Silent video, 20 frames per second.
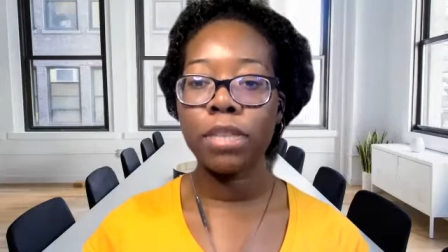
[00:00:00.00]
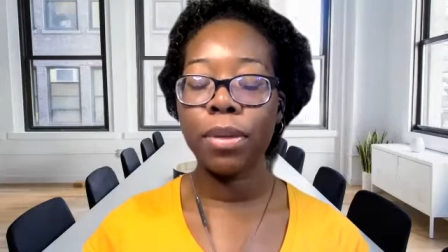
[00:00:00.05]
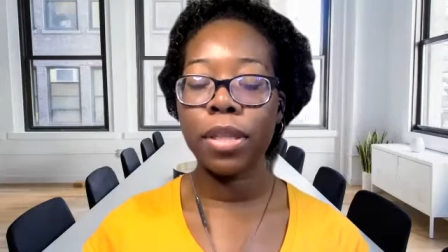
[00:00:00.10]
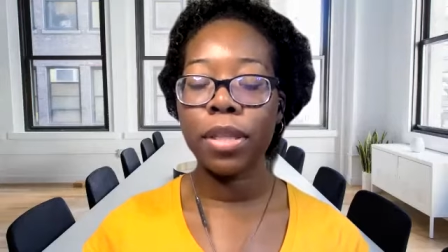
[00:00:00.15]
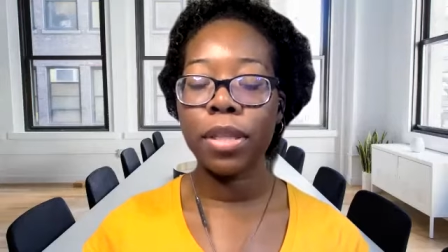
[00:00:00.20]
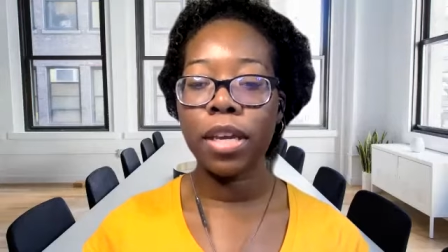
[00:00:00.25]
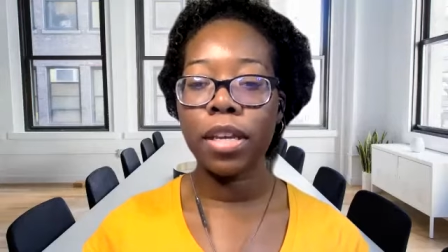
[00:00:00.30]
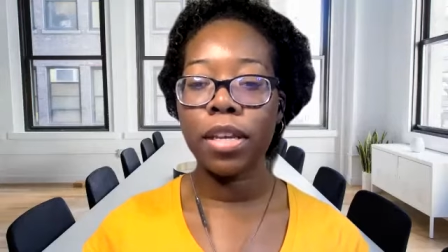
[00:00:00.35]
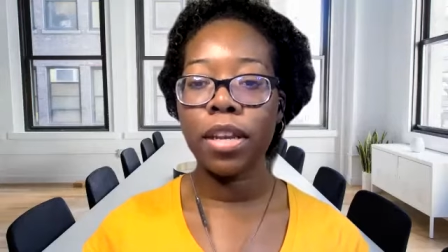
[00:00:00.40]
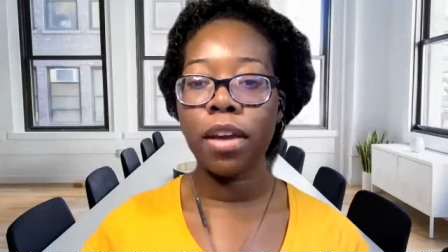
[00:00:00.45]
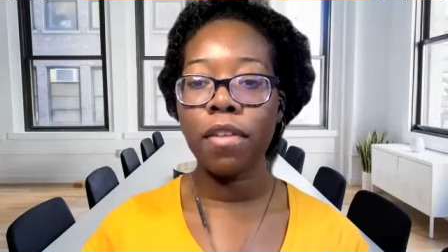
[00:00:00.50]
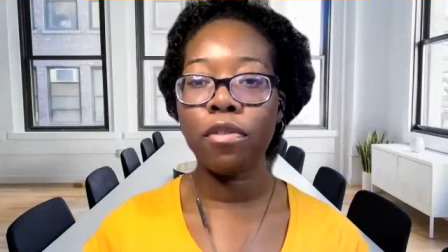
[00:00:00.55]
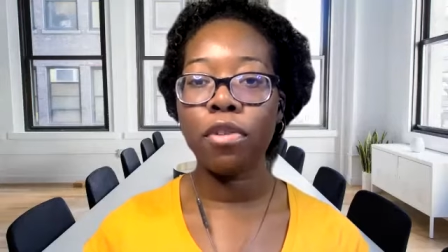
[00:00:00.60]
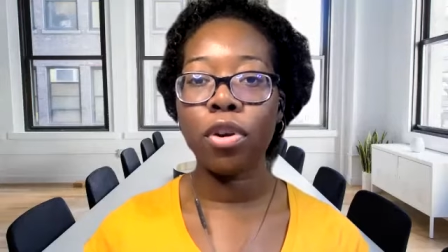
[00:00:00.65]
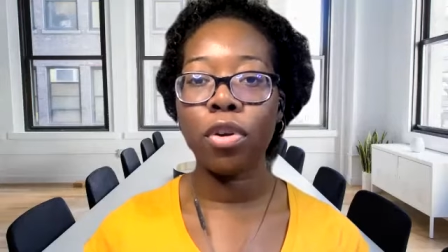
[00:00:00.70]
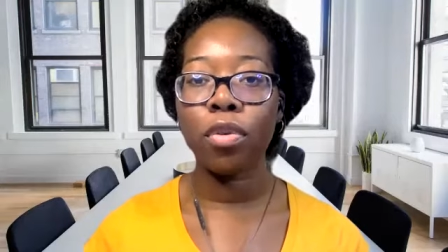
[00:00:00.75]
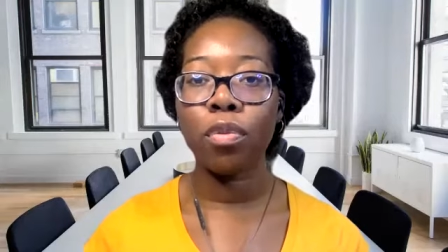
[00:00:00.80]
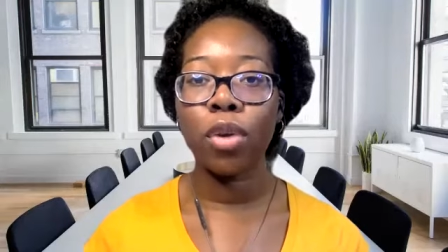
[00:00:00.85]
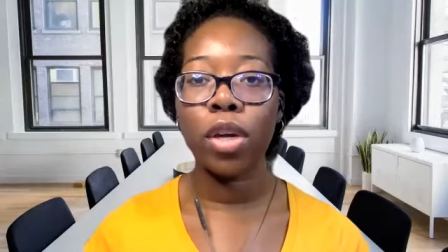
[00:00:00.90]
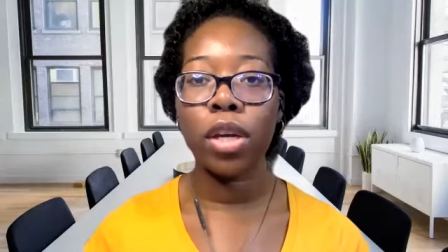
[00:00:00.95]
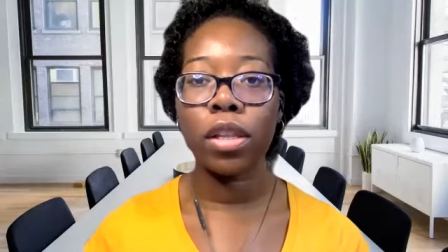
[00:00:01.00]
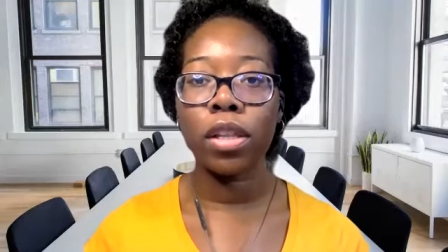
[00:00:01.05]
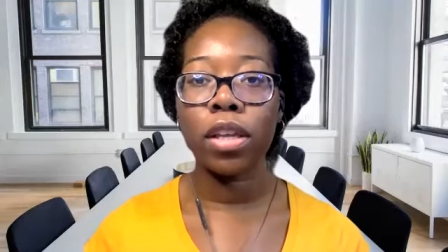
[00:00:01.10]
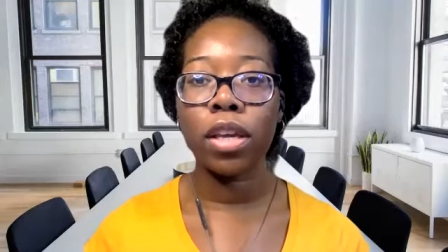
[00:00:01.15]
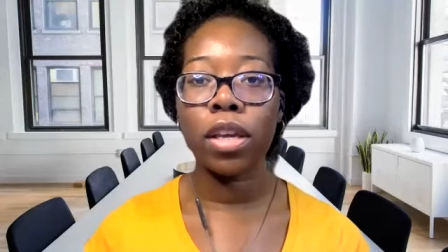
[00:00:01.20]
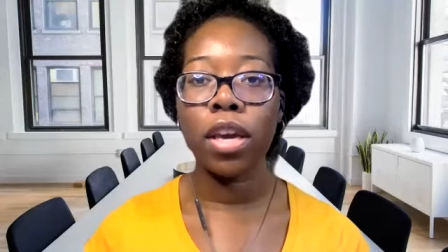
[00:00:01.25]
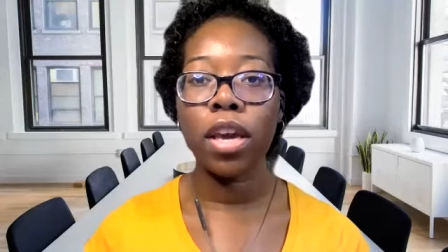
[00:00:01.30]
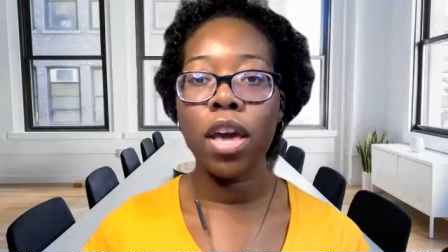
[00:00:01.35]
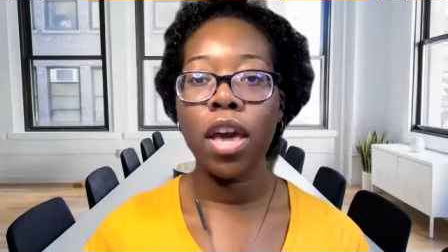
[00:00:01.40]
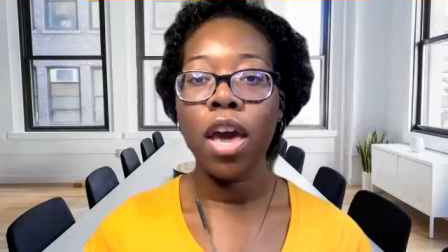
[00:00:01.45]
but they never
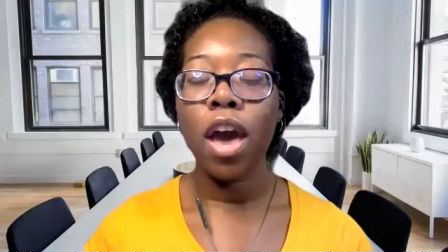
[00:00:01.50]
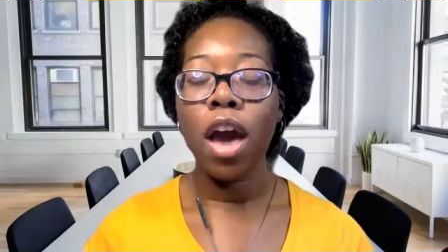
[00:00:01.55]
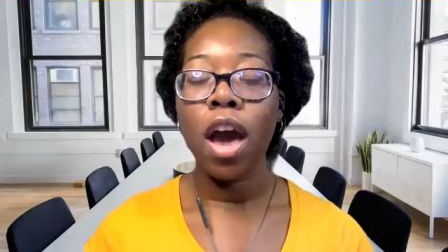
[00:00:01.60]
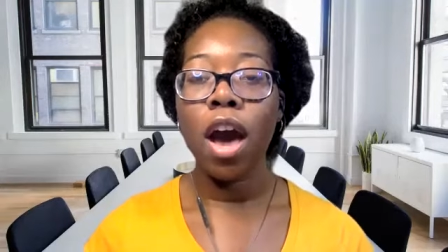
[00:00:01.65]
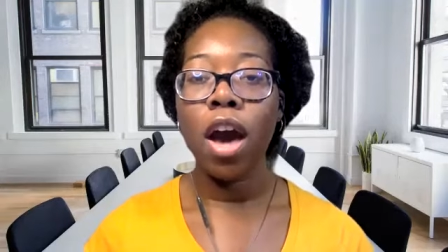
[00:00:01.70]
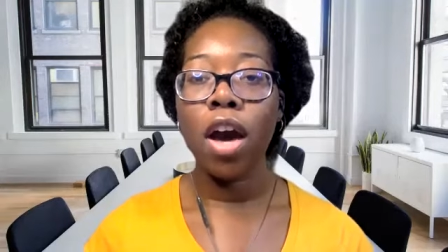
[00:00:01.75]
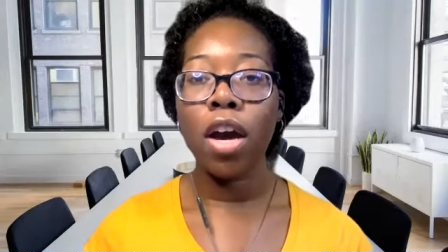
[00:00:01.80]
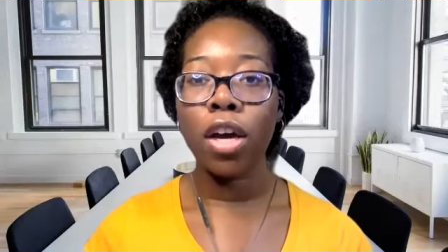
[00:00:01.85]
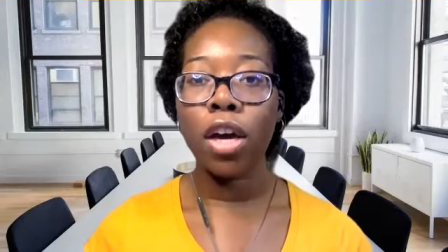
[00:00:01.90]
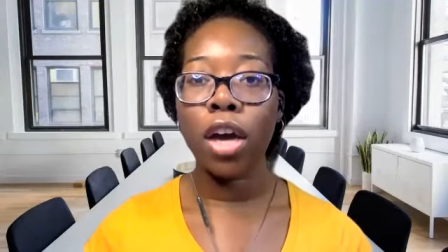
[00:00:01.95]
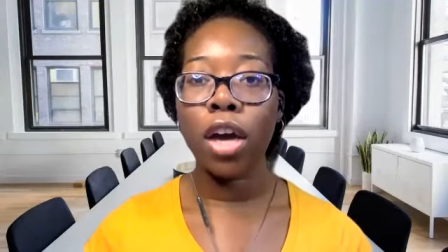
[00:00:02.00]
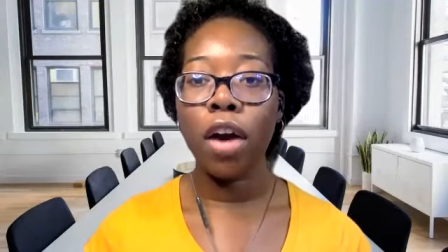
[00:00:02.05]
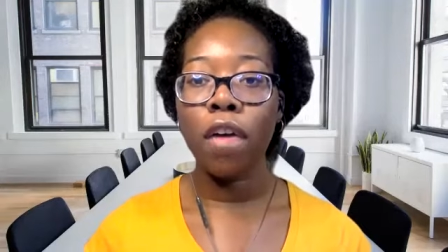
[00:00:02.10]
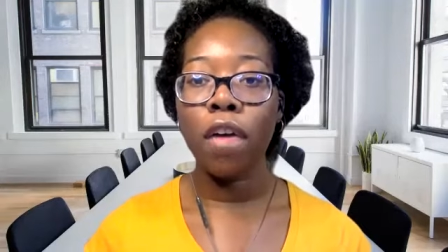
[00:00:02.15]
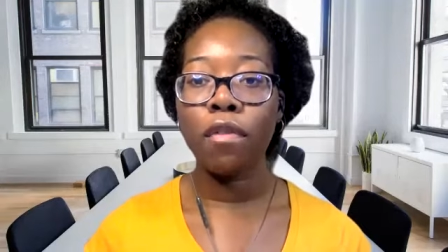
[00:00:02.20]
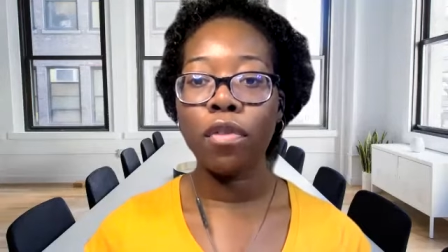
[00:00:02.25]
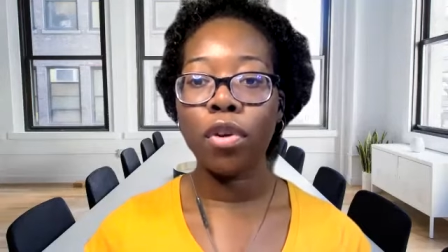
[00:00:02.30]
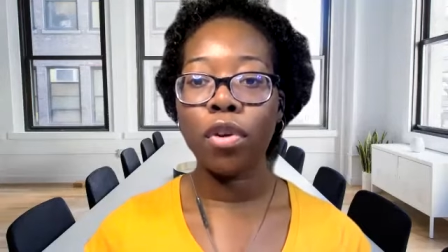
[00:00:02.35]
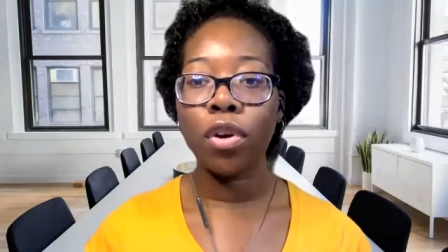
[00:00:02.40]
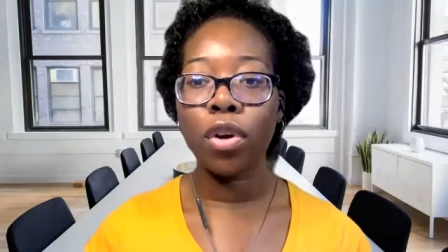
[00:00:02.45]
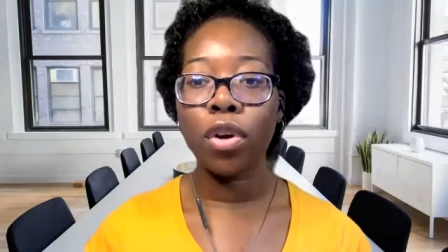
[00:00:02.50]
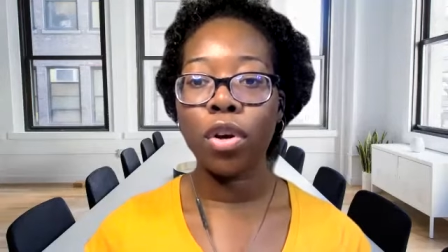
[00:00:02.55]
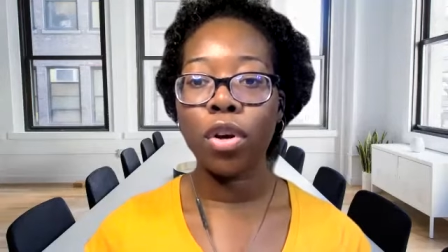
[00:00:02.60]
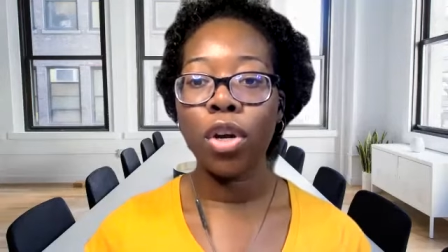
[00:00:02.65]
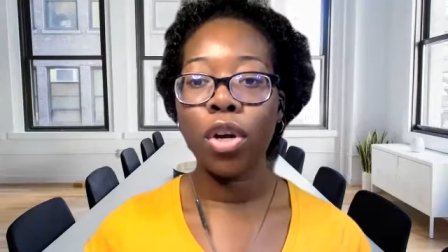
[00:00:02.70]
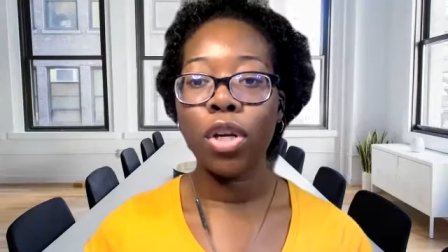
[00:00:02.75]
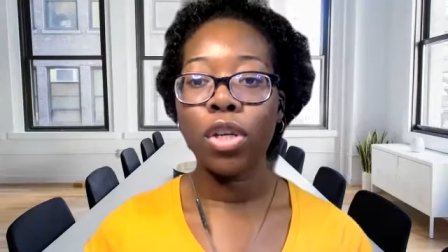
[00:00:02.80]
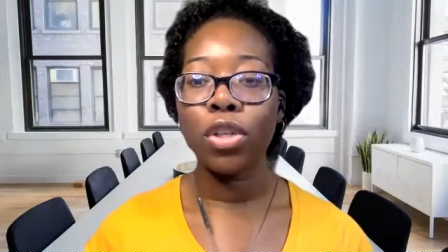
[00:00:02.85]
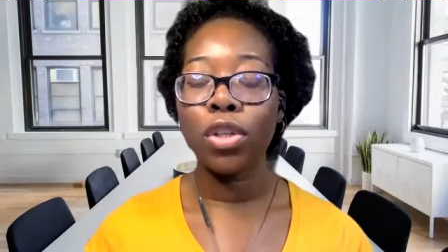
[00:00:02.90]
really uncover,